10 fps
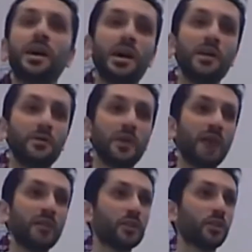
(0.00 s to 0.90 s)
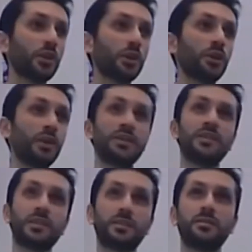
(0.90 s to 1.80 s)
If you have a strong
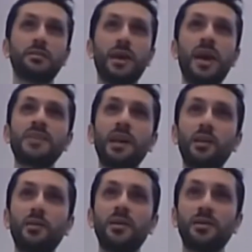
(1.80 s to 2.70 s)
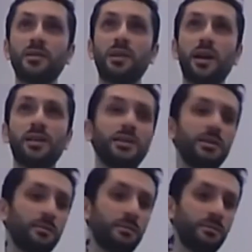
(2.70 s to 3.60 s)
unit at AhlulBayt Society,